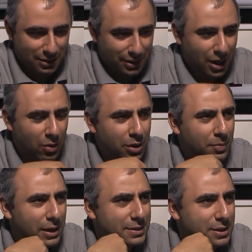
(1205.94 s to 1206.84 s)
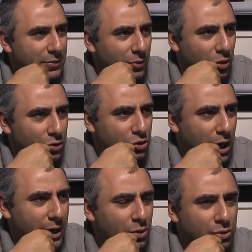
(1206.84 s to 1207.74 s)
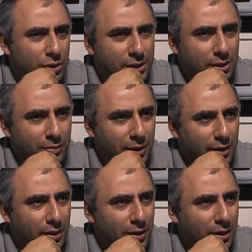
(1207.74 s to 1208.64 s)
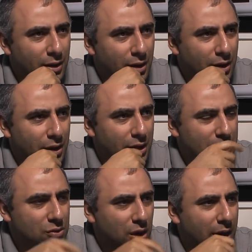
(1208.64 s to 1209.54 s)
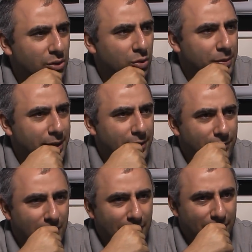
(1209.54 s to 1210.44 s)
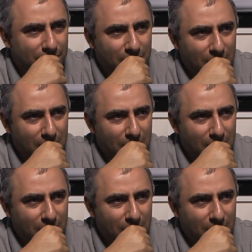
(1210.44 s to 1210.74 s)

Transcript: Now he plays e4, trying to threaten me. He's trying to play e5.